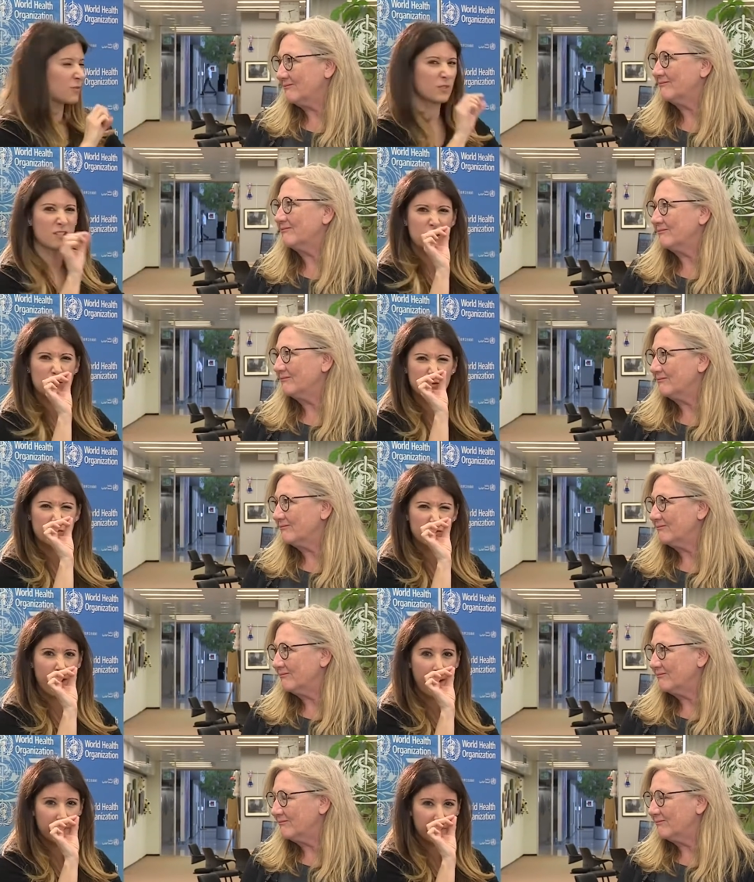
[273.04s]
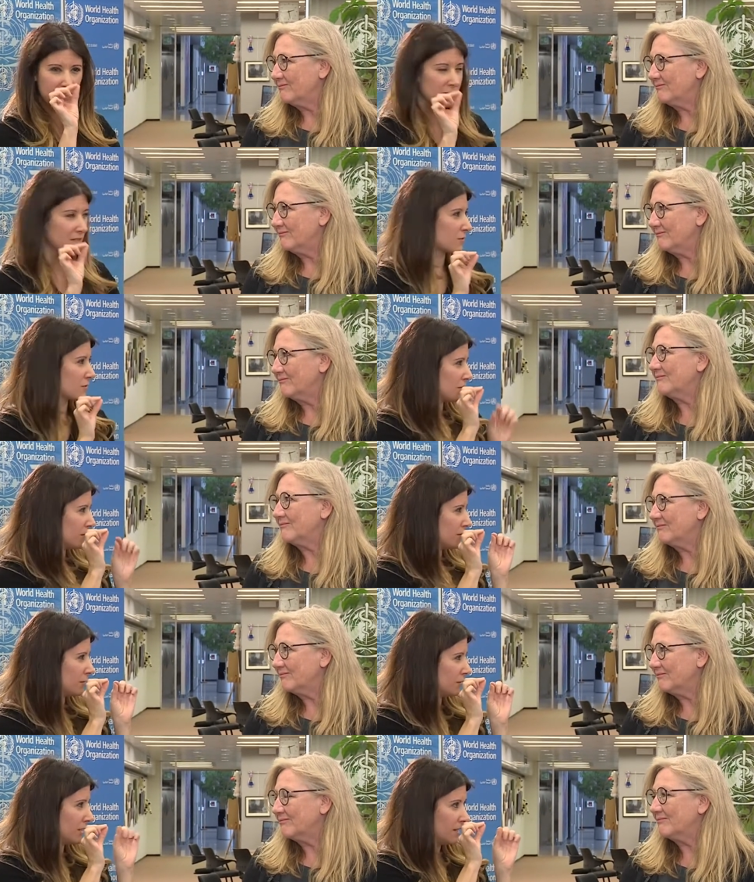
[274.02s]
Speaker 1: those, those droplets, those
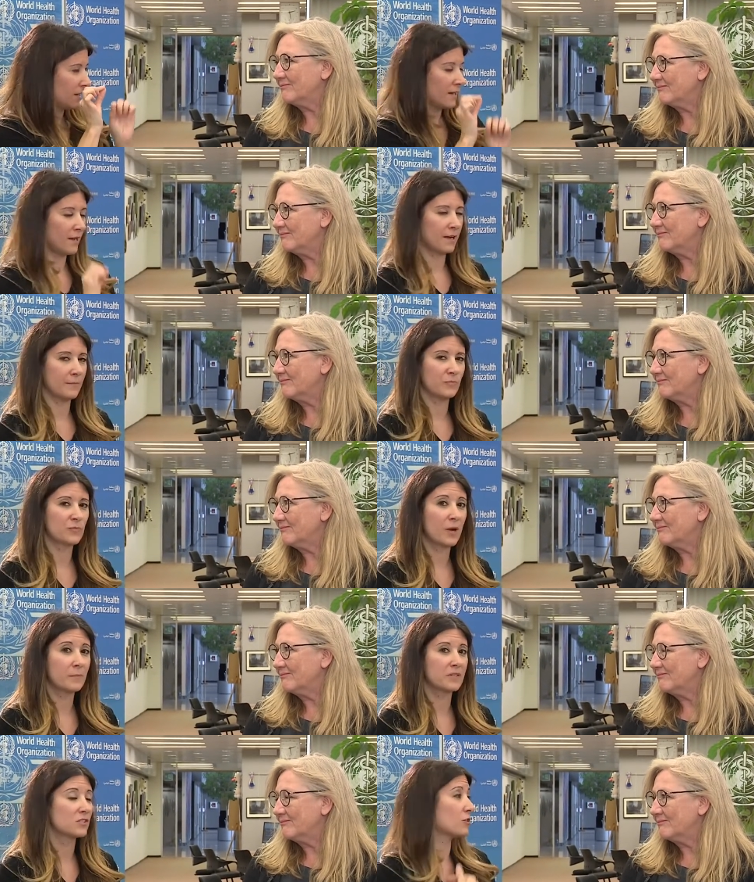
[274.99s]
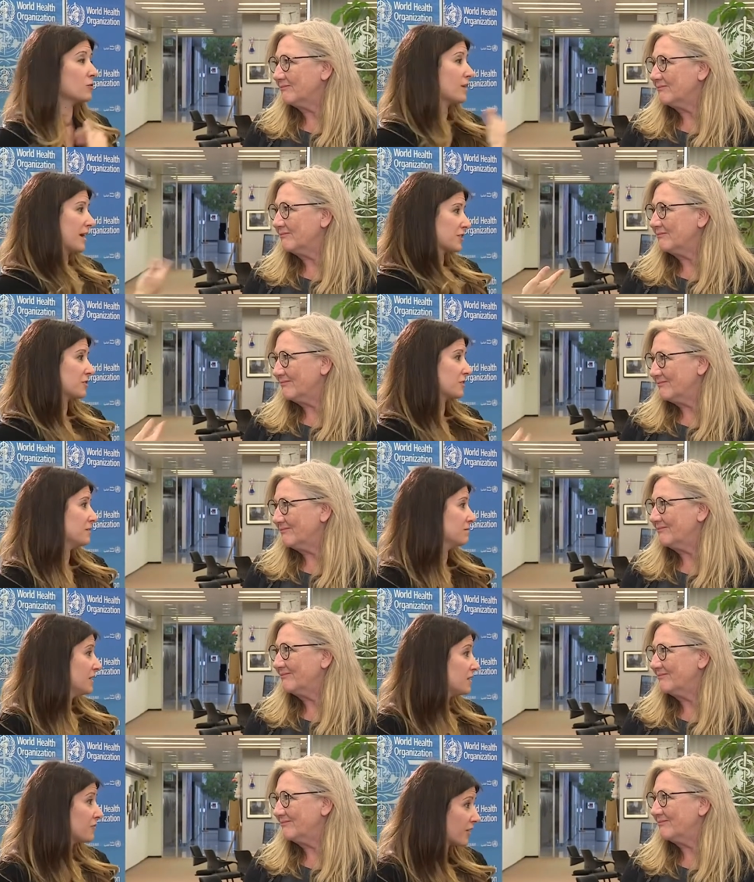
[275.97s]
little um, droplets don't actually
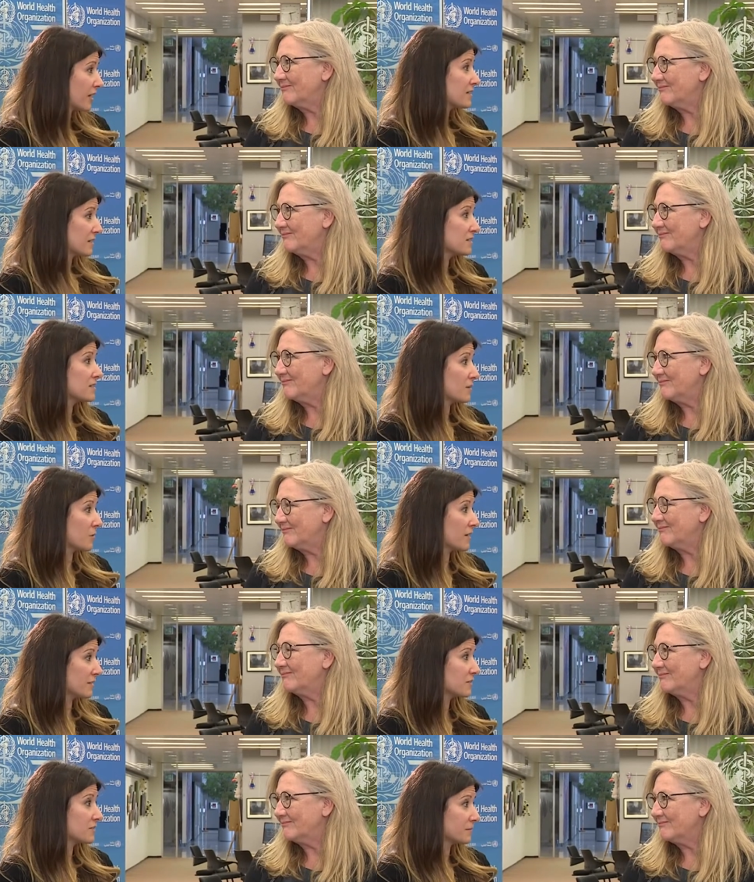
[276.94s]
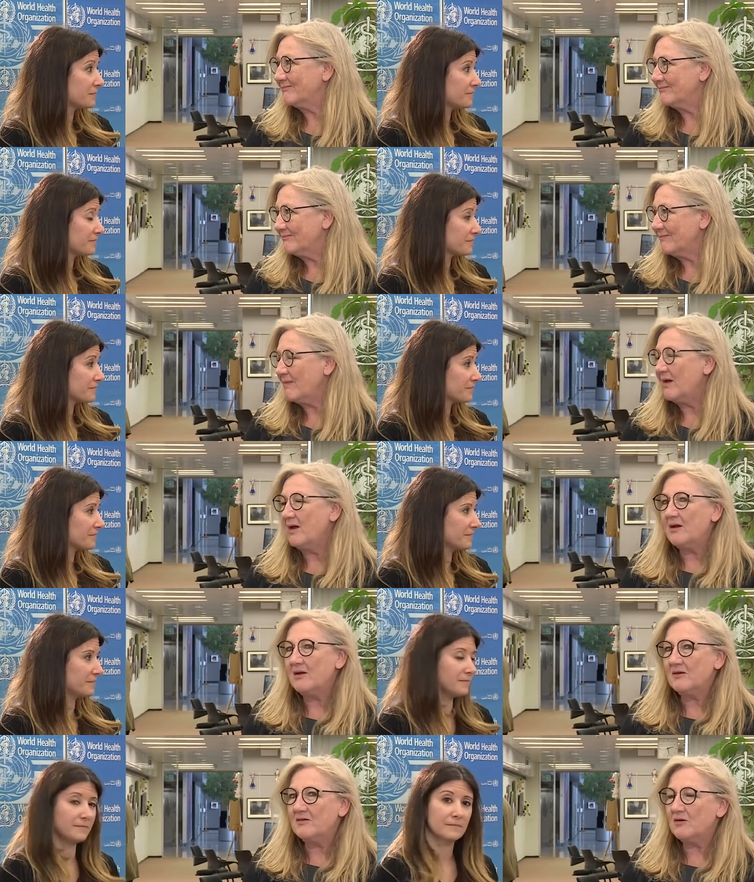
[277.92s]
infect someone else.
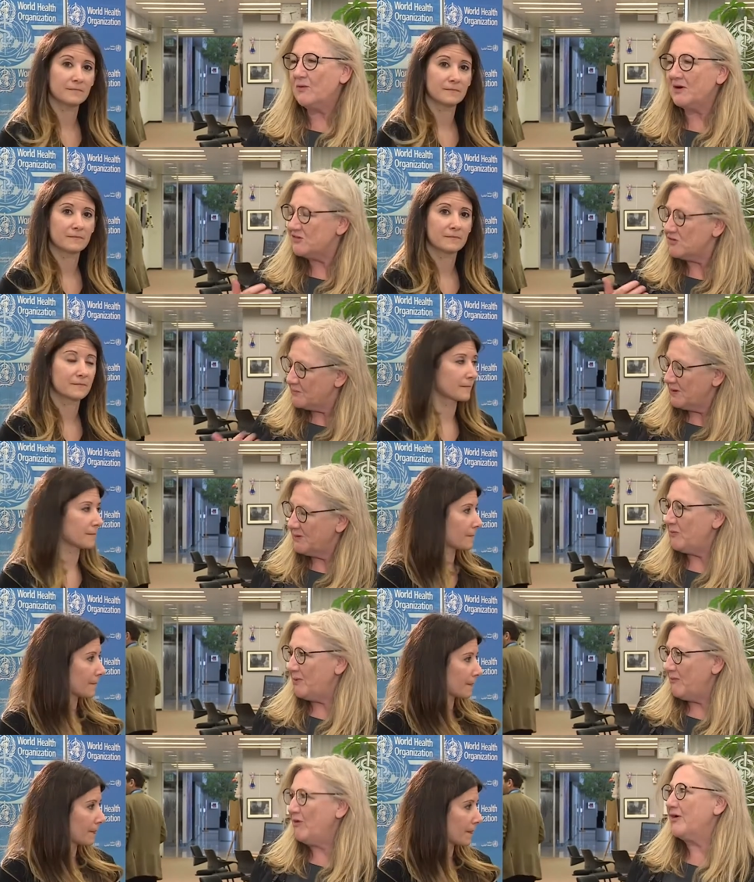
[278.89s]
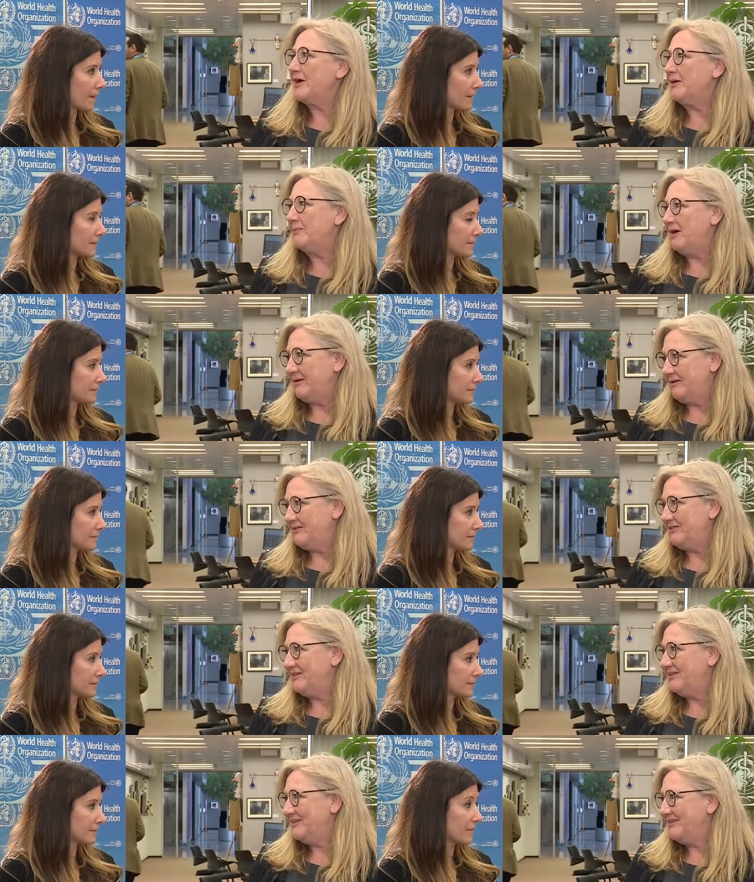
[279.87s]
Speaker 2: So when should people be wearing a
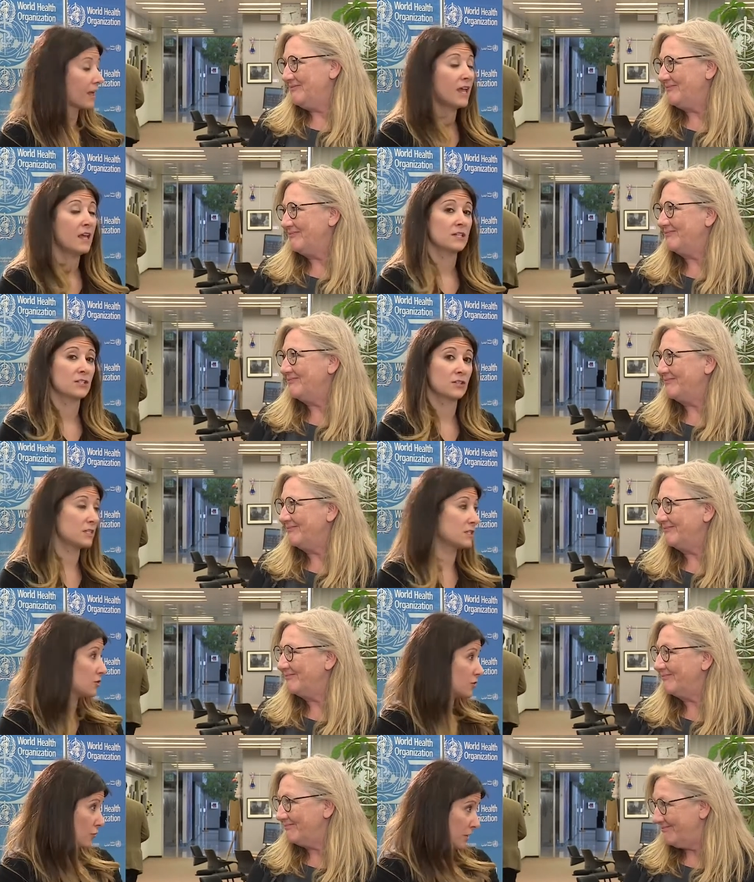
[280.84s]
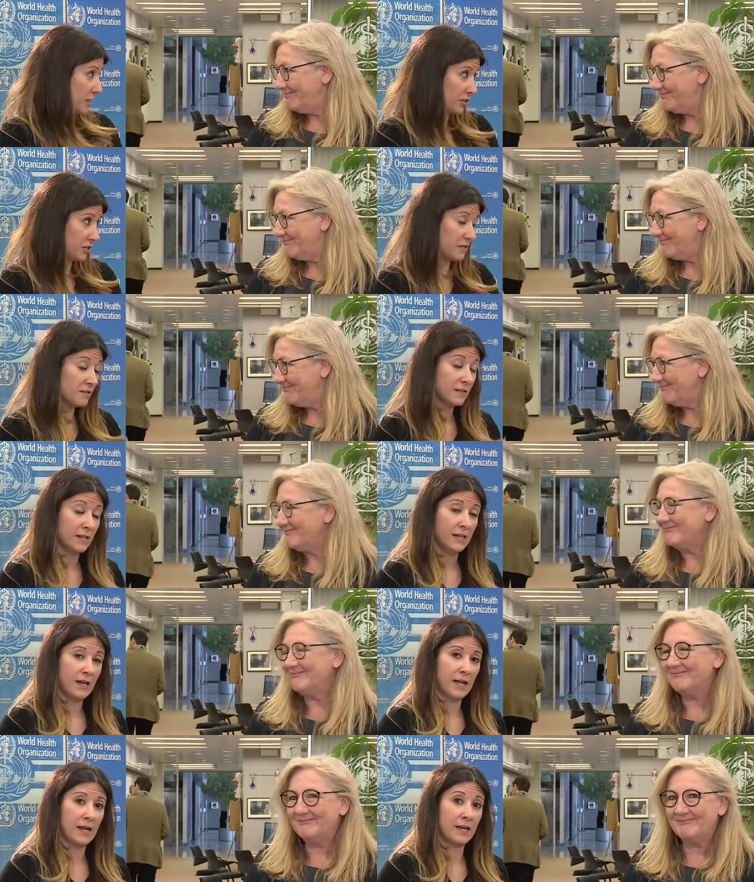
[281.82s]
mask?
Speaker 1: So that's a good question.
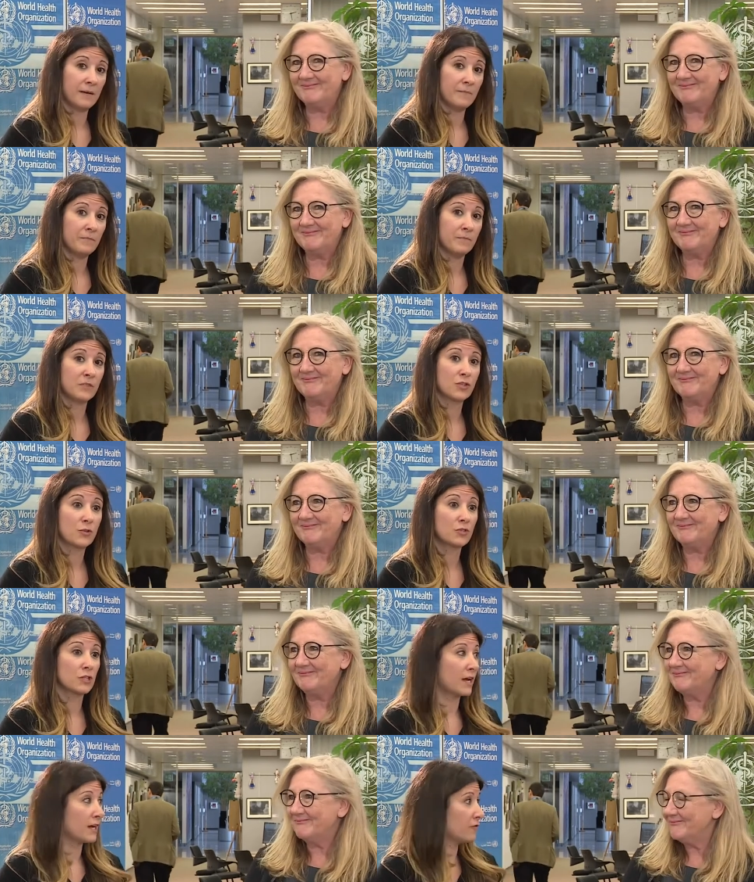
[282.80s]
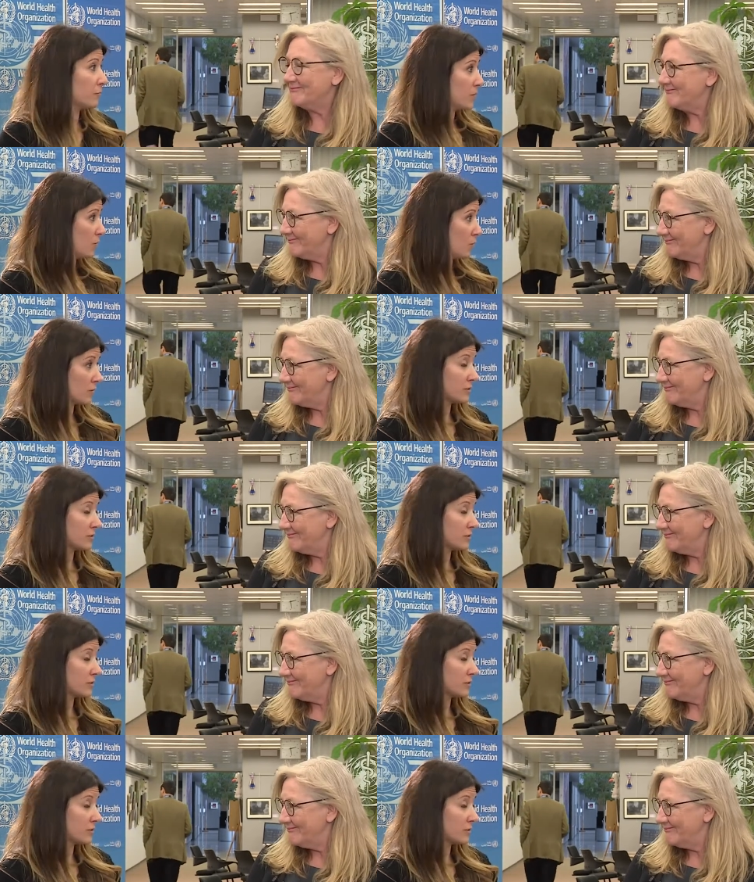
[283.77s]
Um, so there's a lot of people,